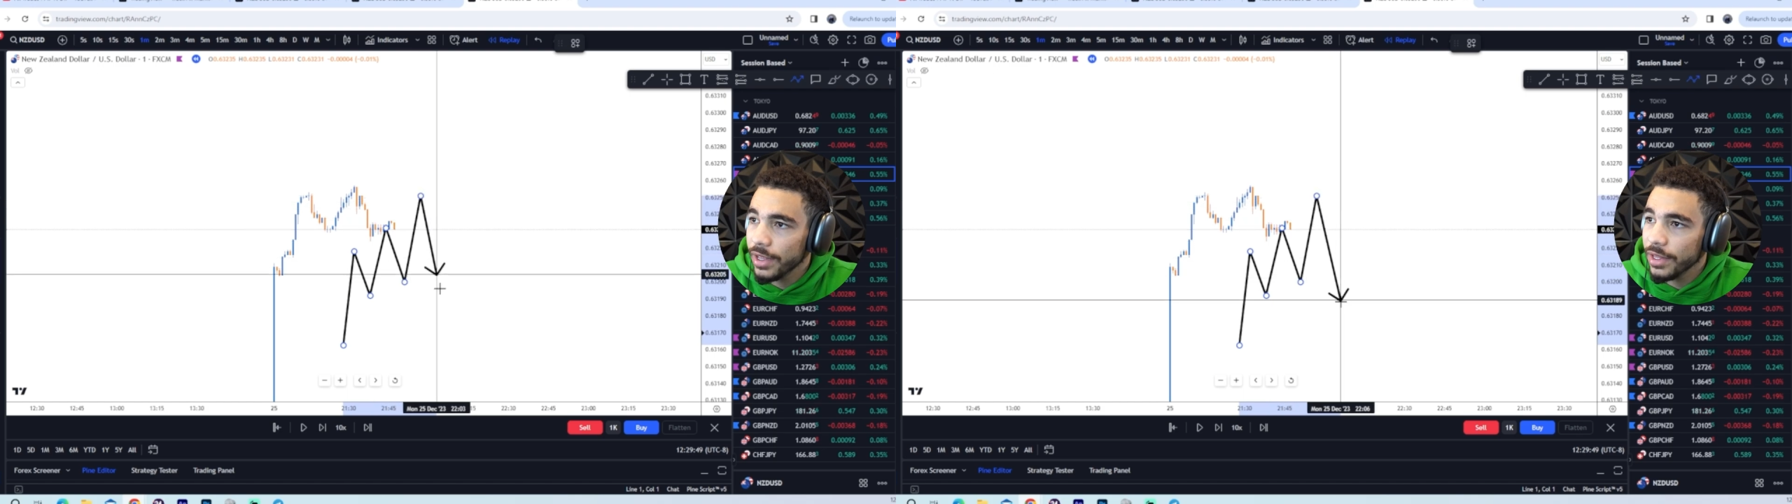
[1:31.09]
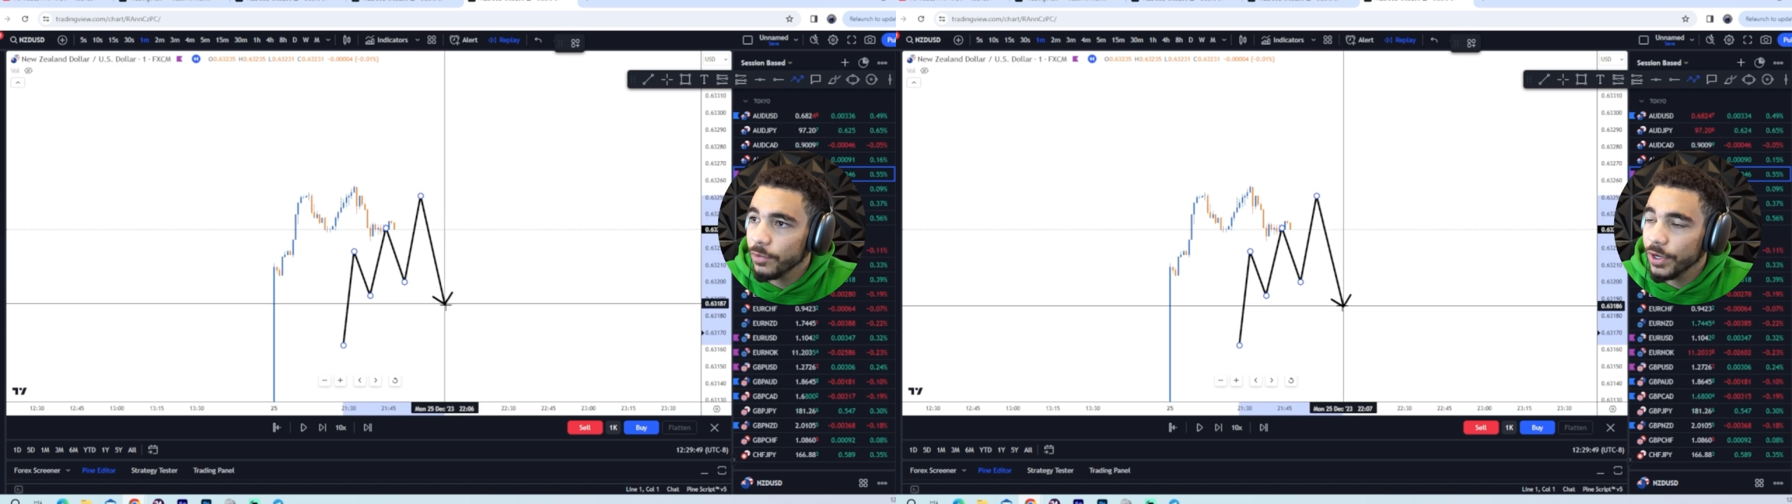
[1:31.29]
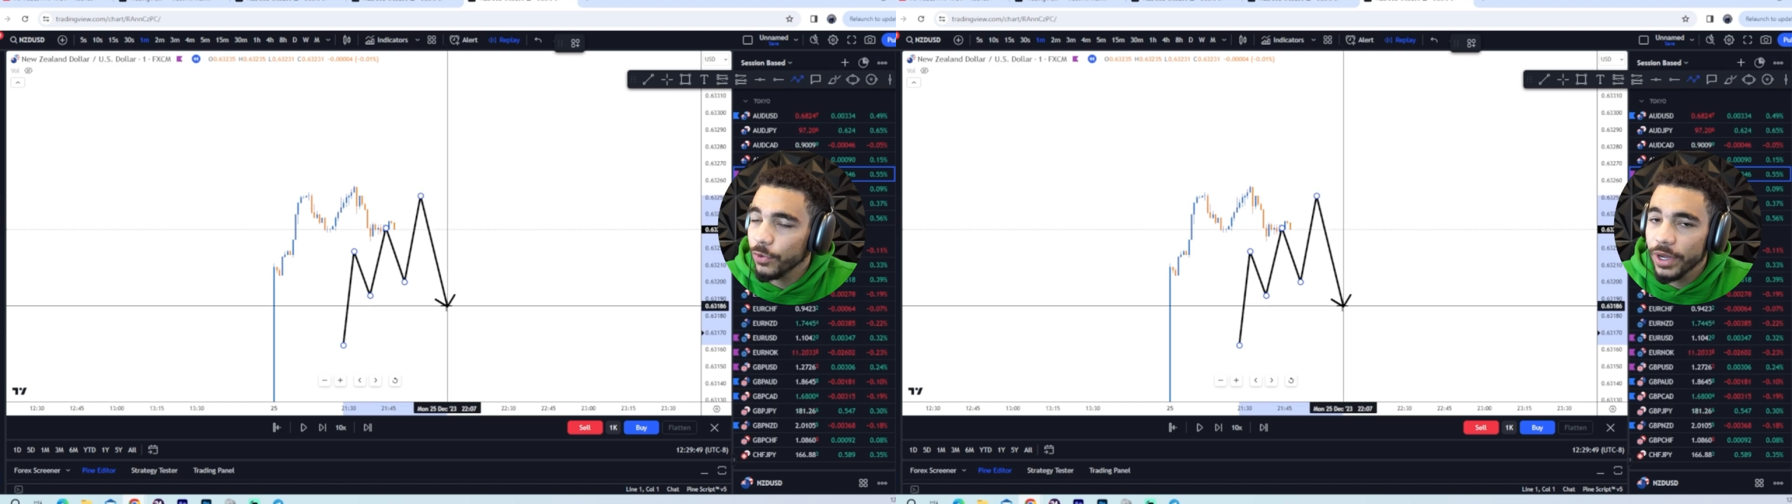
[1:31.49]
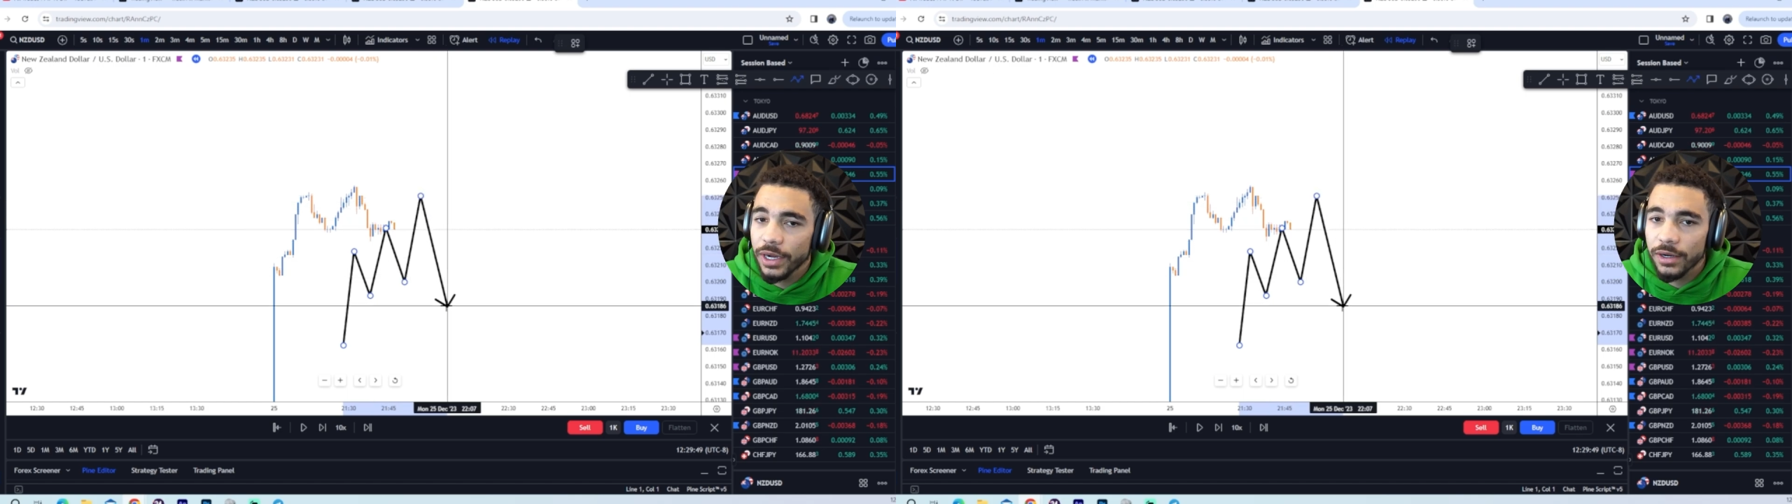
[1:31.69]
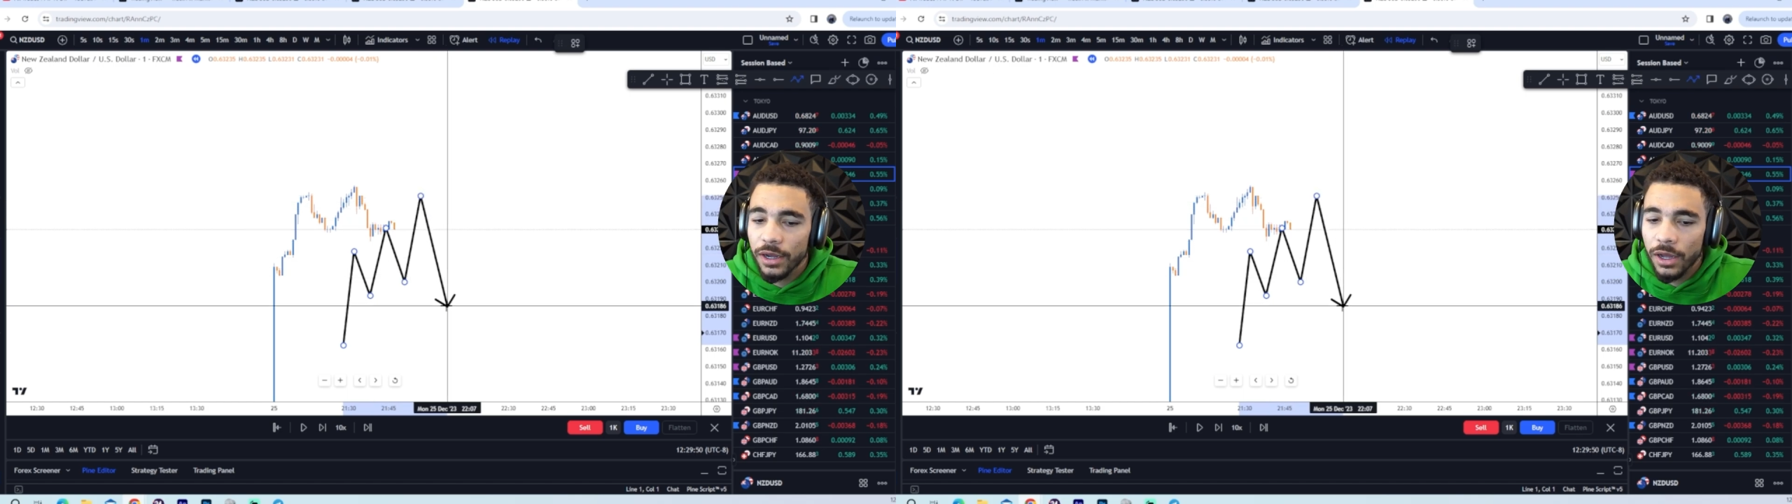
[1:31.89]
and then we
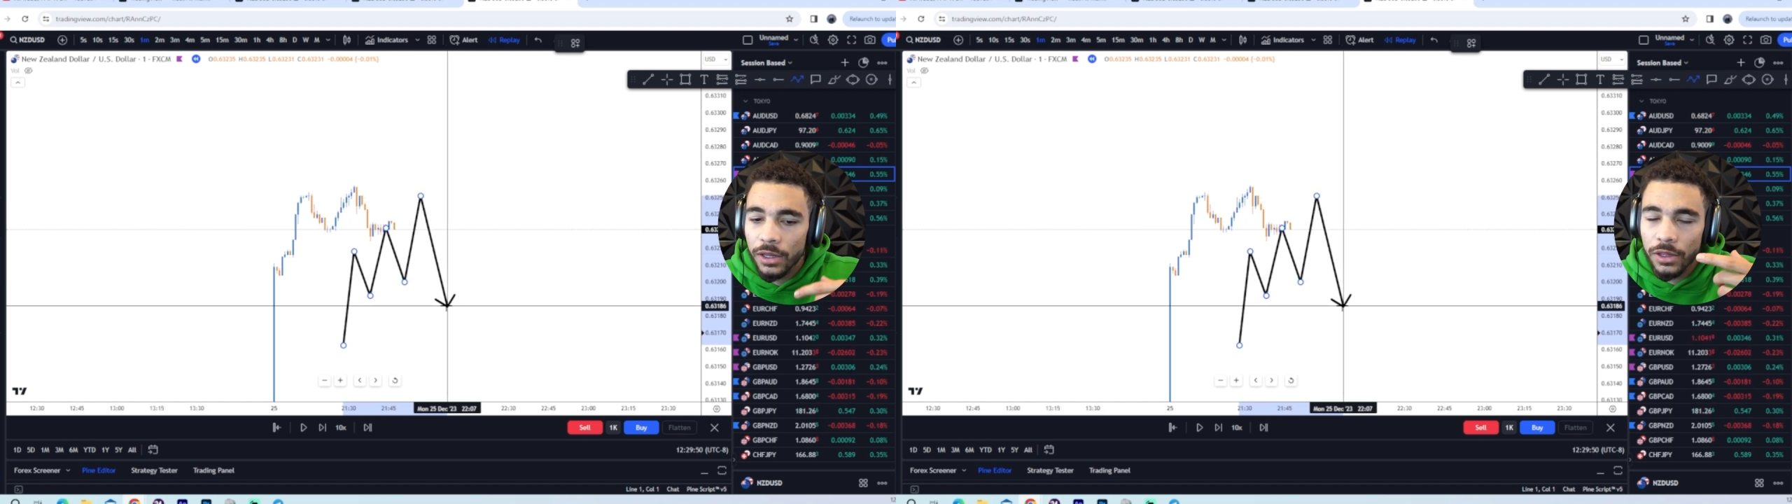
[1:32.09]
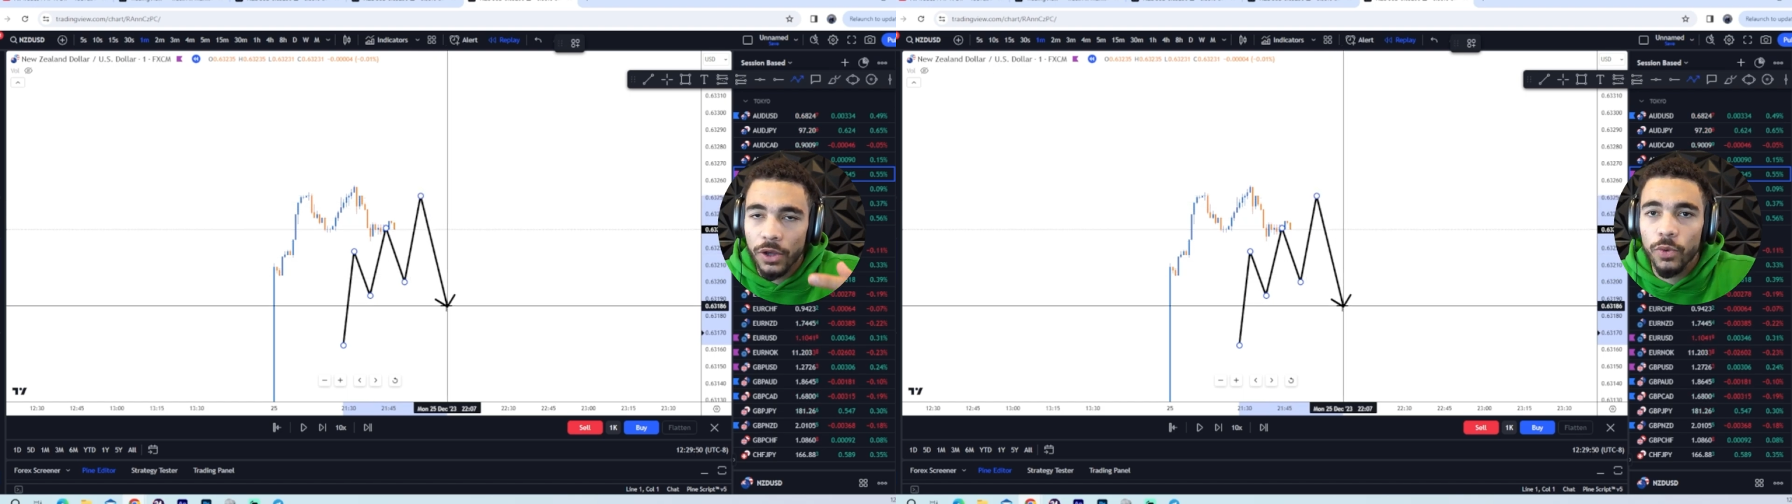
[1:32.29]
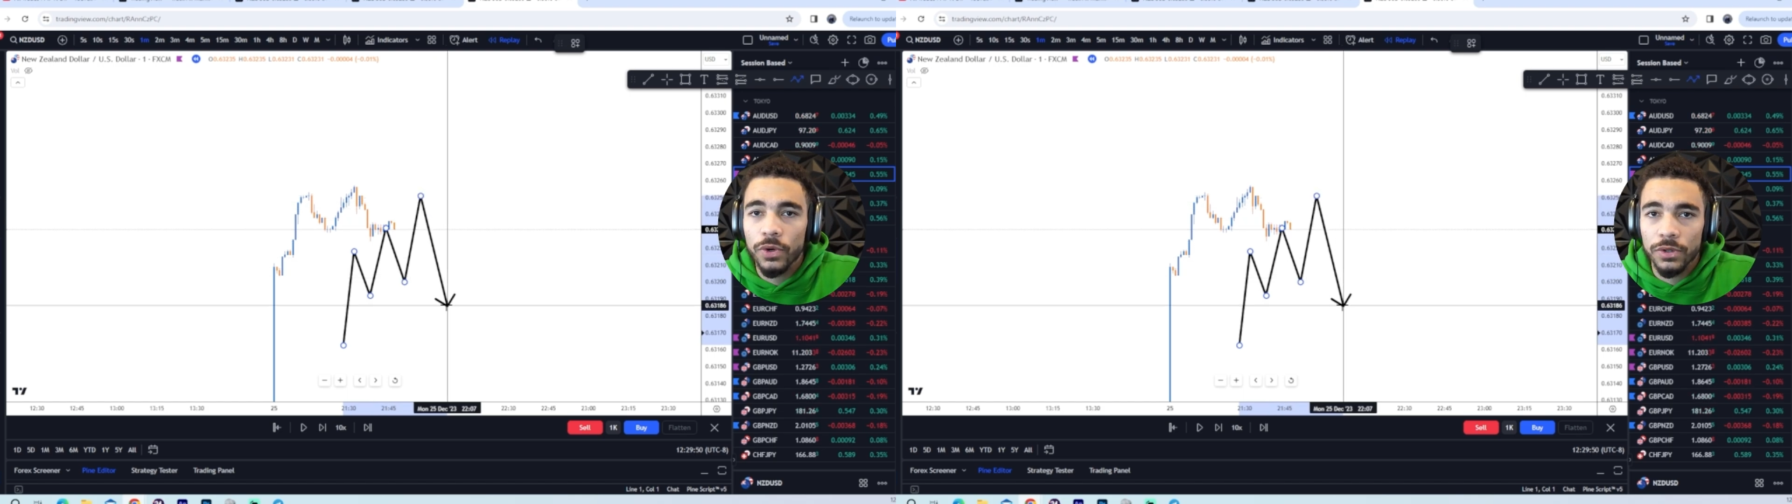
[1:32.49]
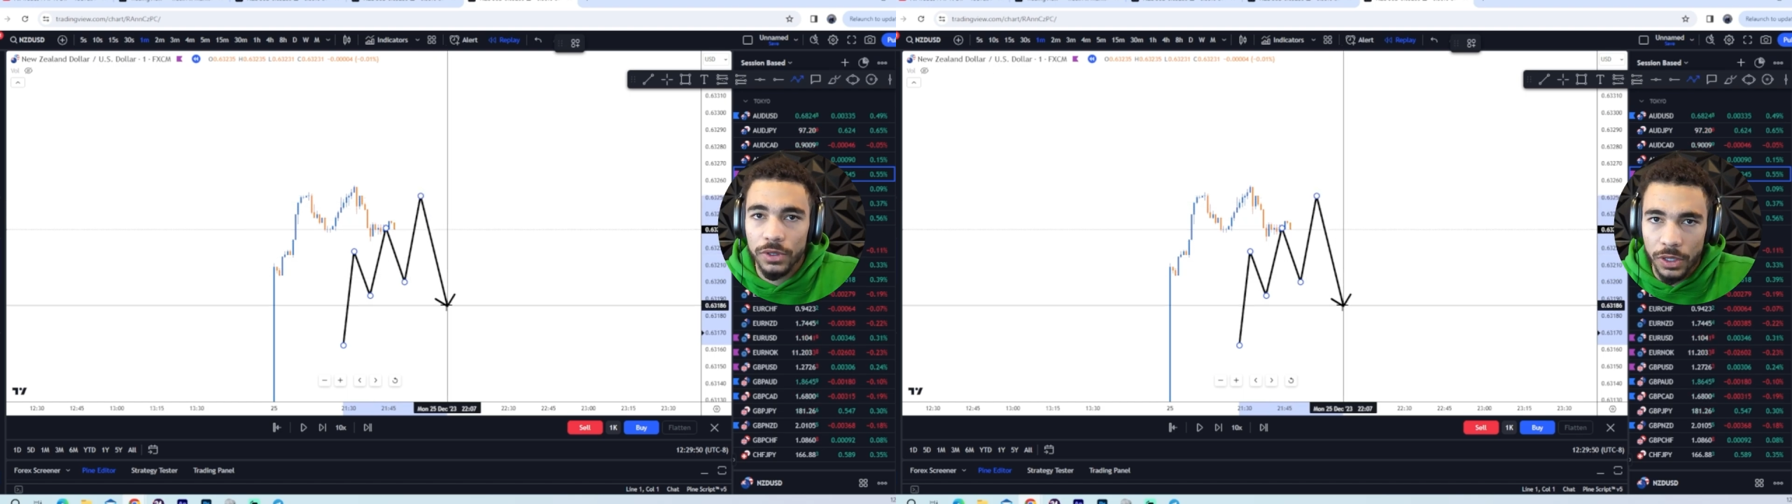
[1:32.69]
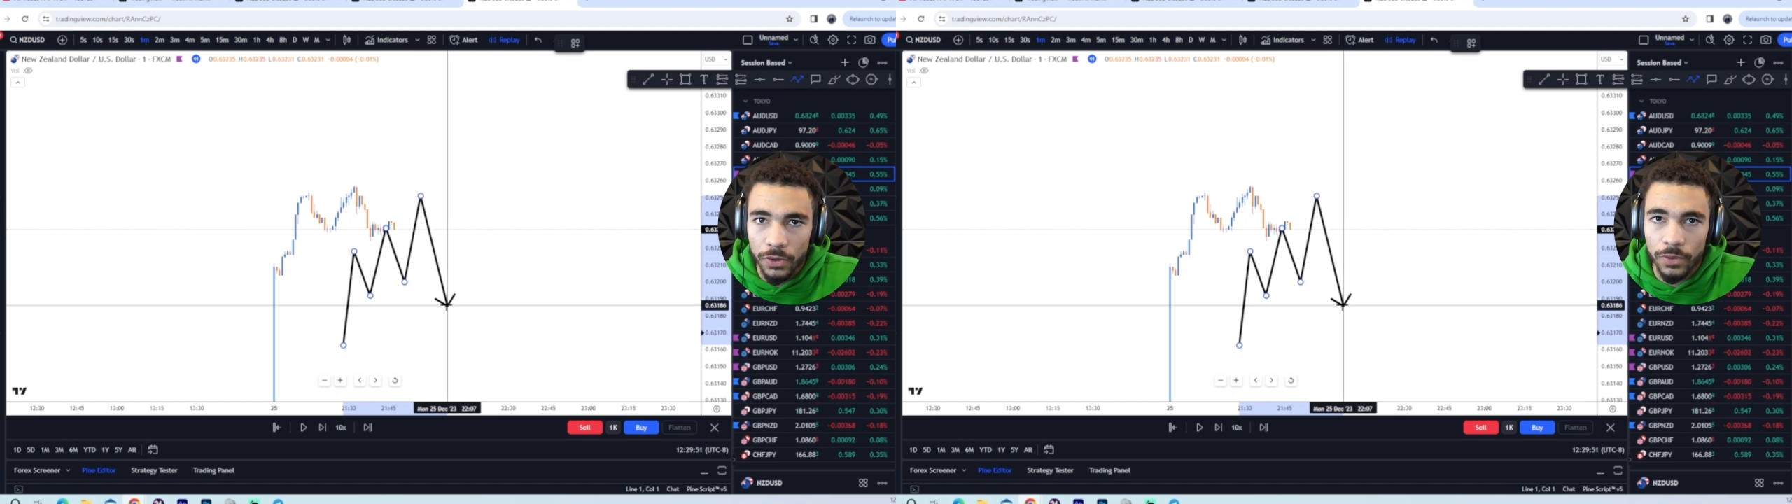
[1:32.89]
created a lower
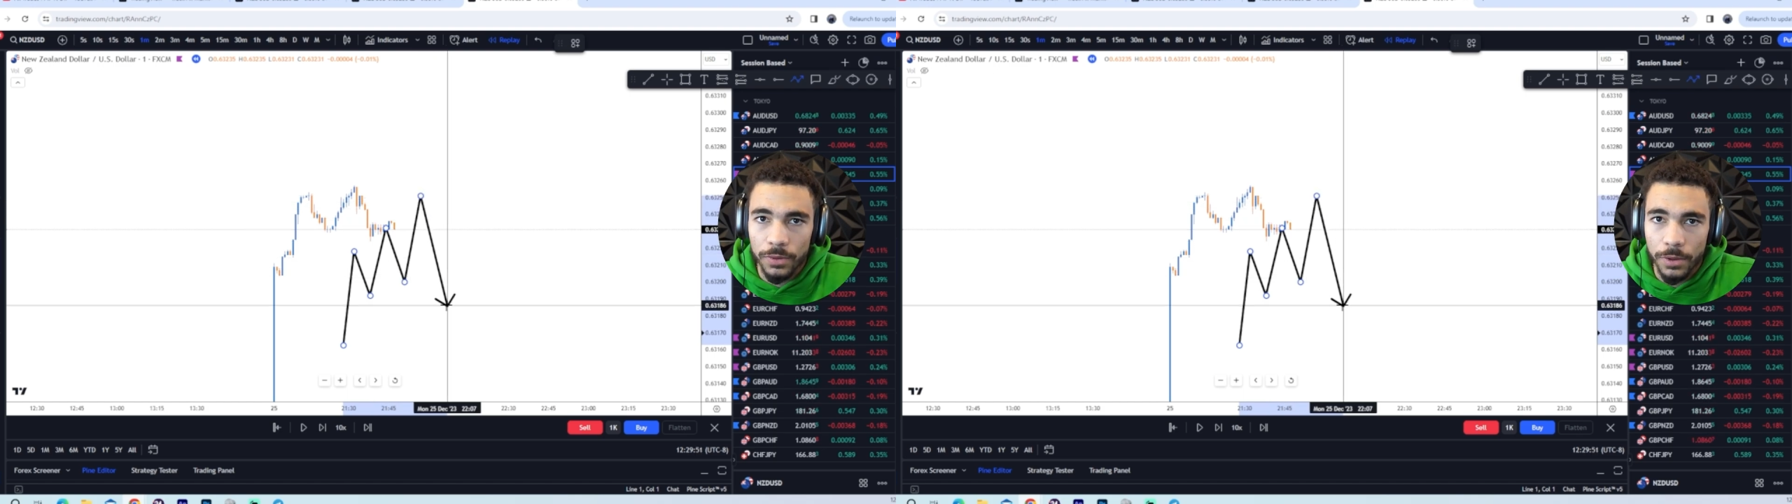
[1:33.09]
low.